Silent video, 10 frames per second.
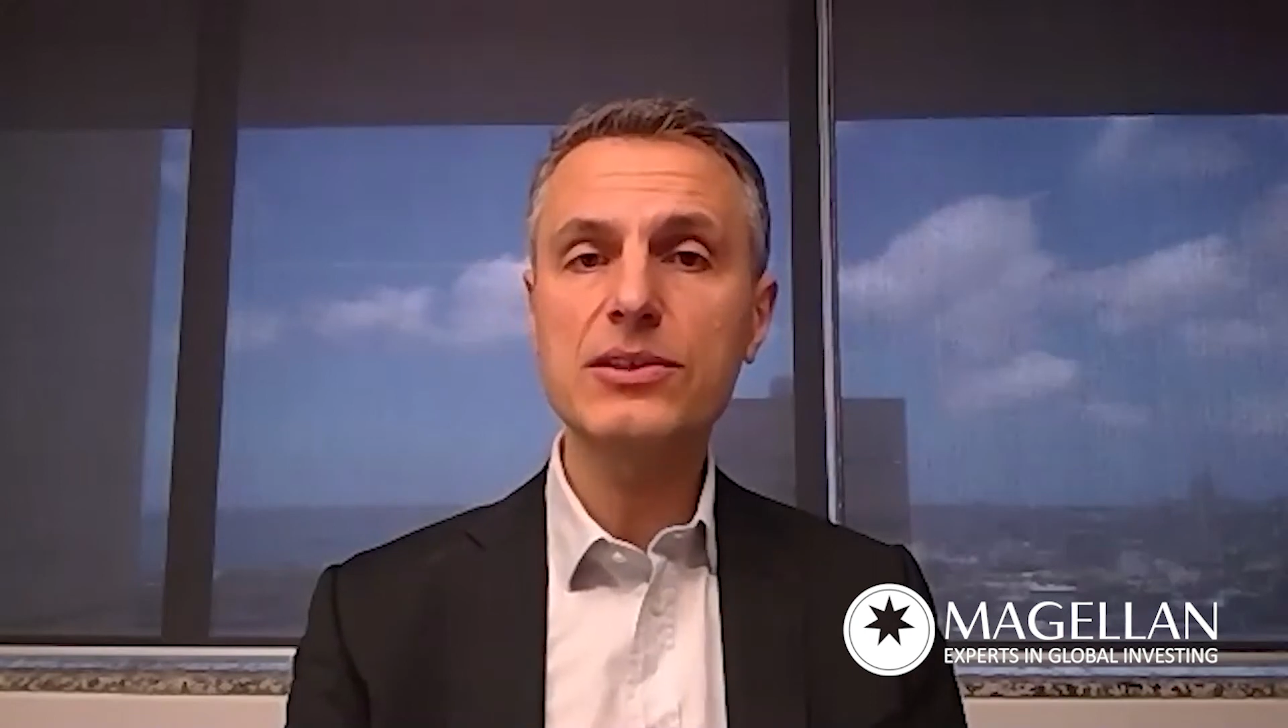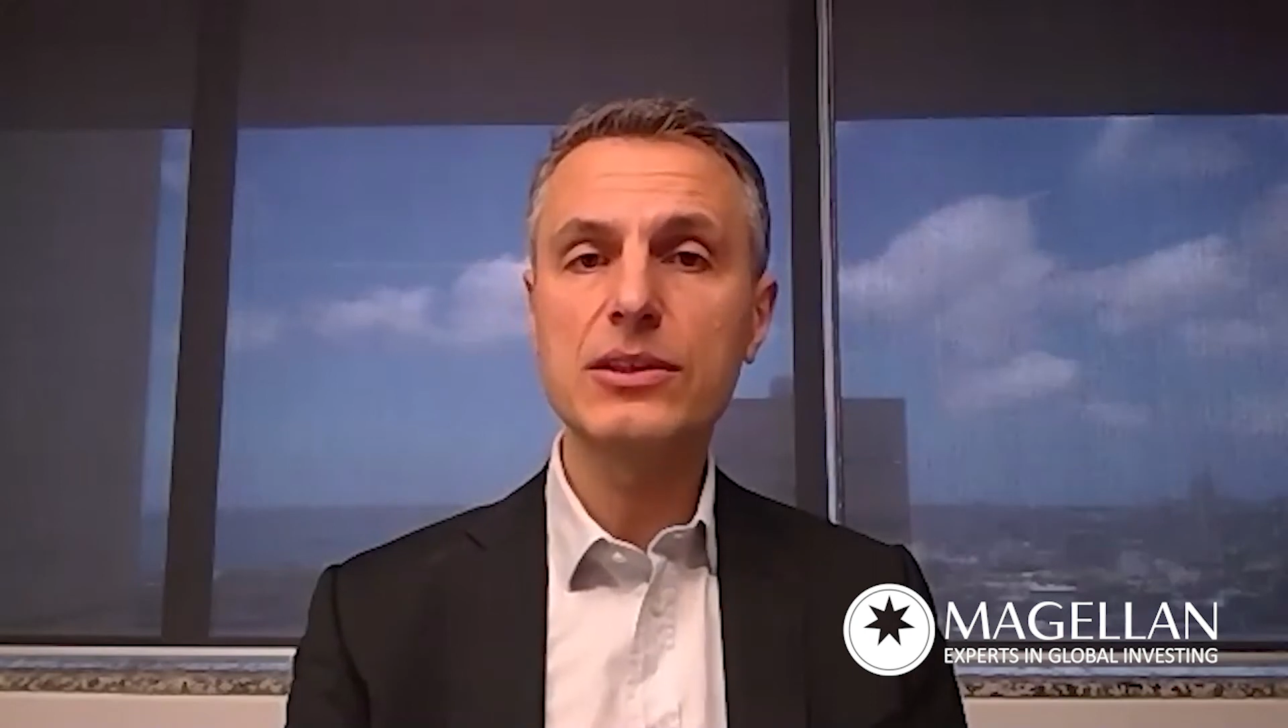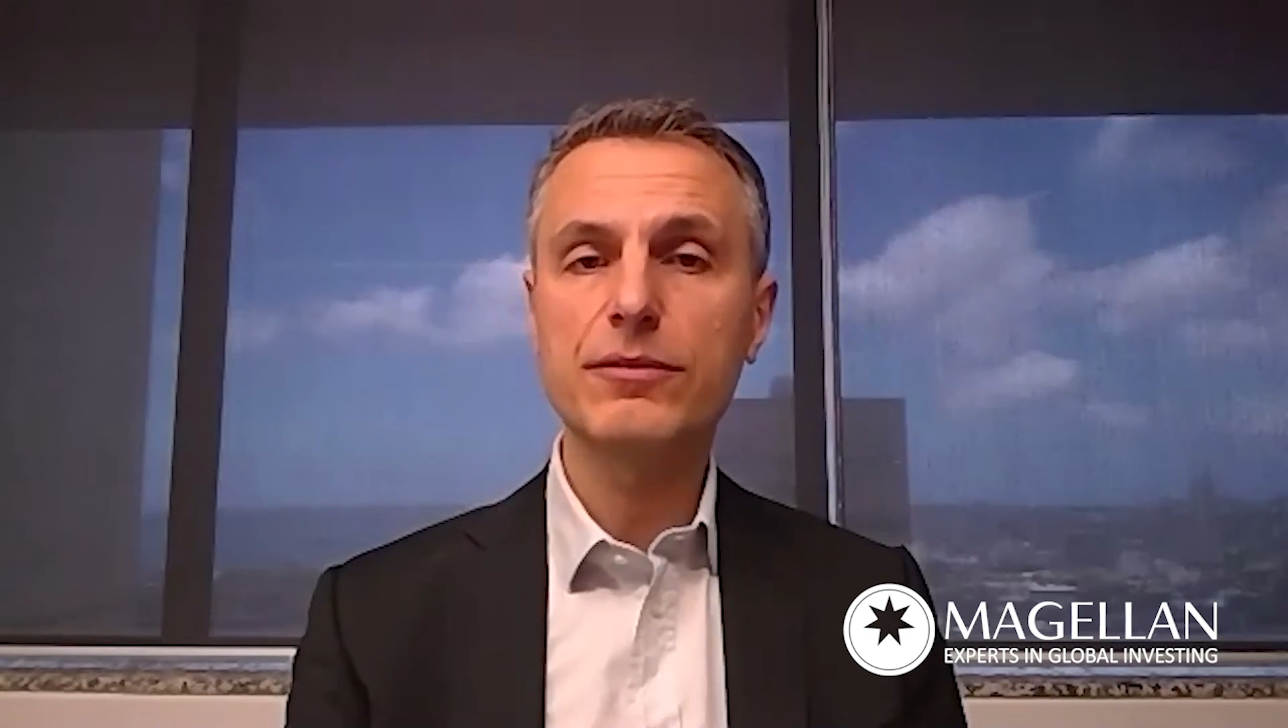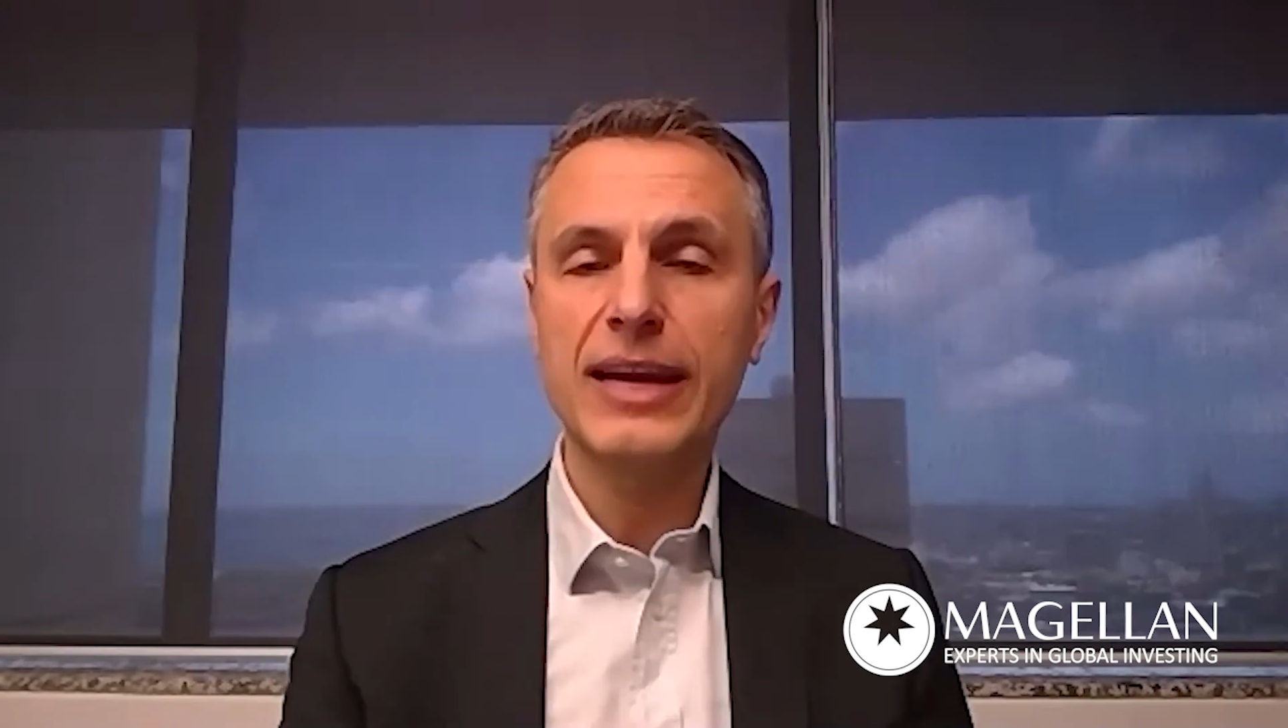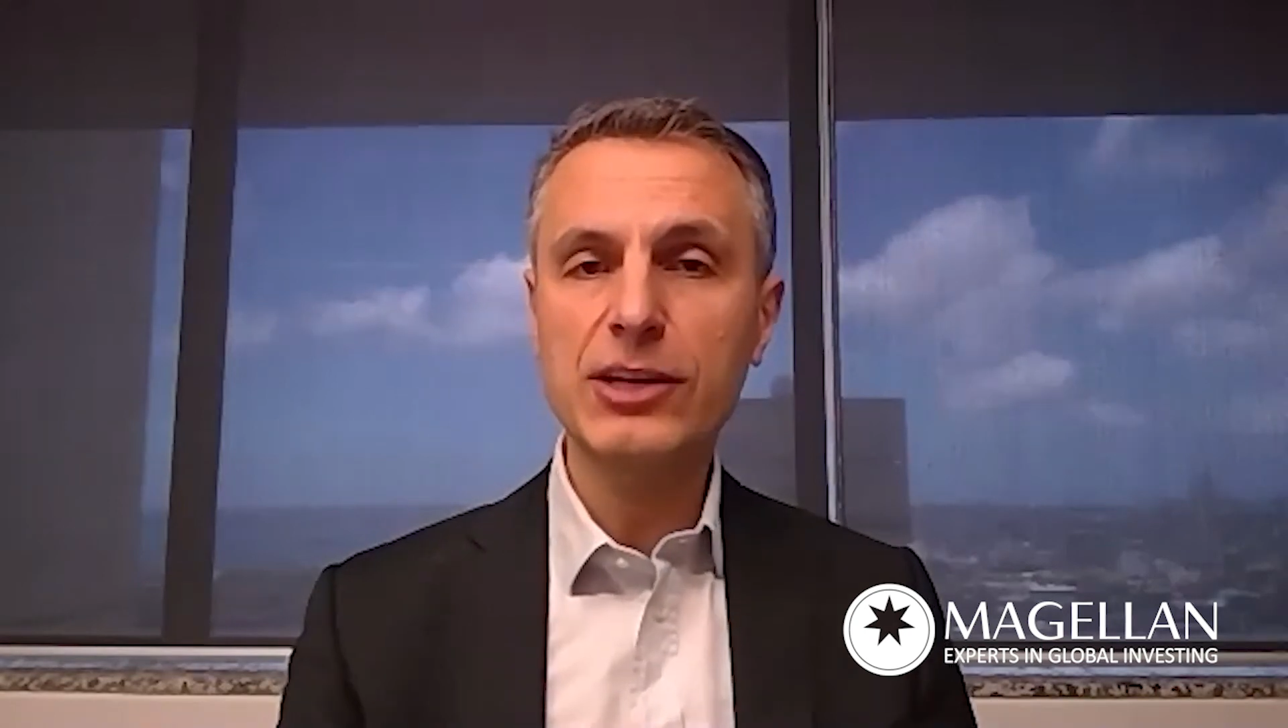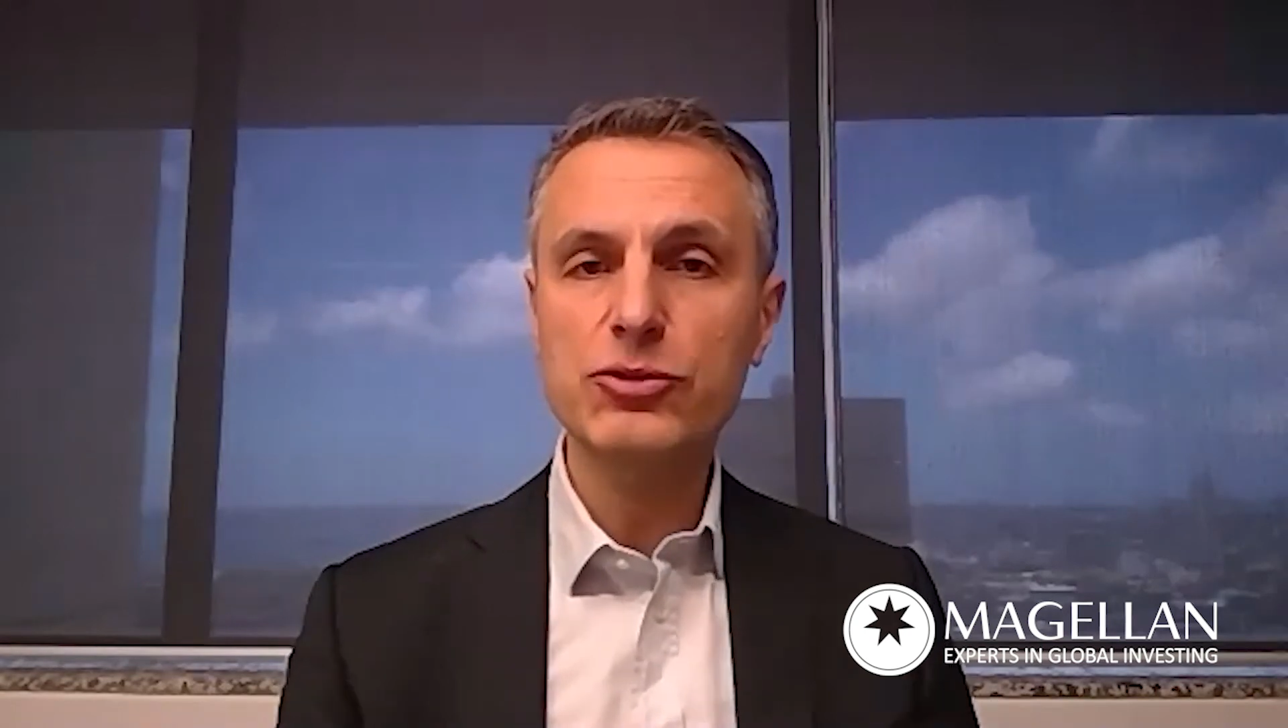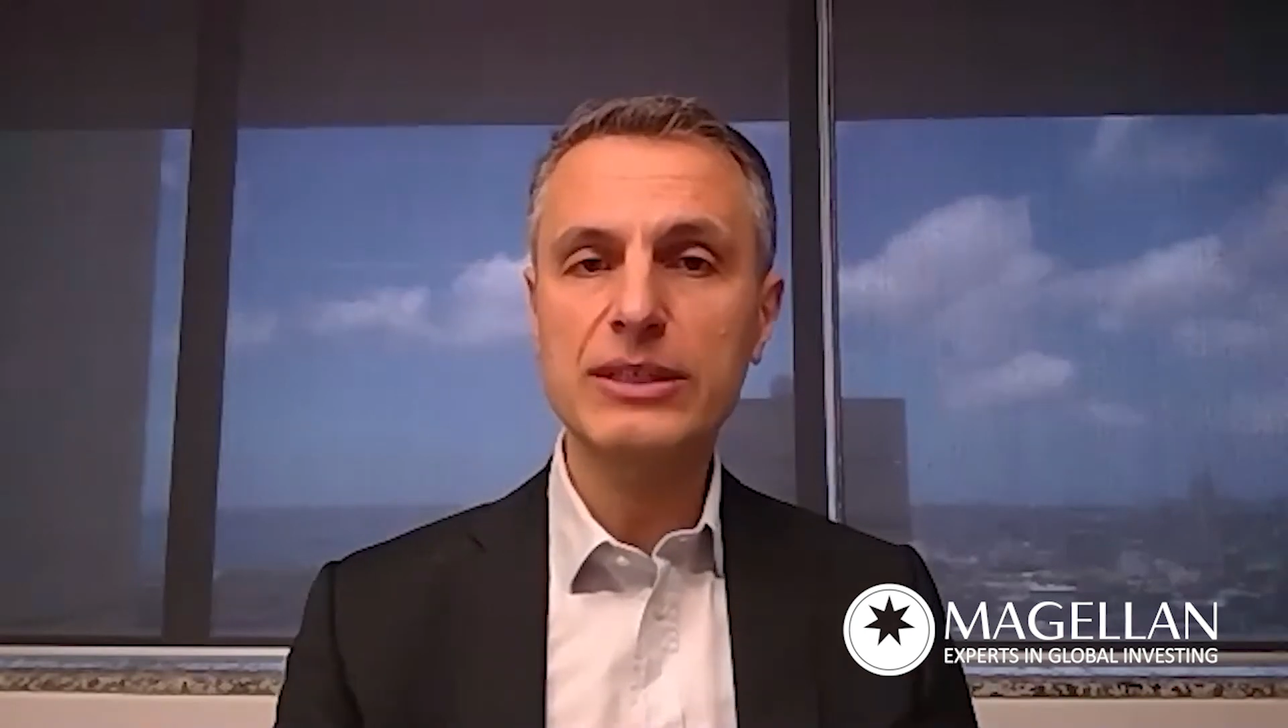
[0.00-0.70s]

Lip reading: in the financial